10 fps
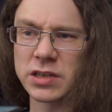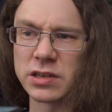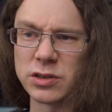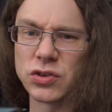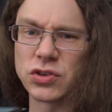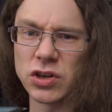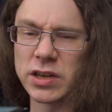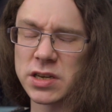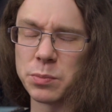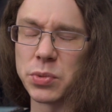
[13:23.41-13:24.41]
because
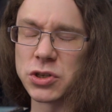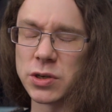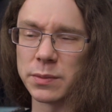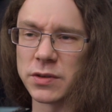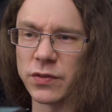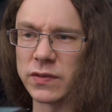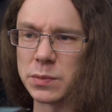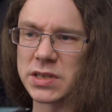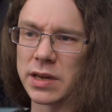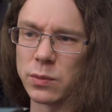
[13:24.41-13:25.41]
Junkies can boost you up to 50%,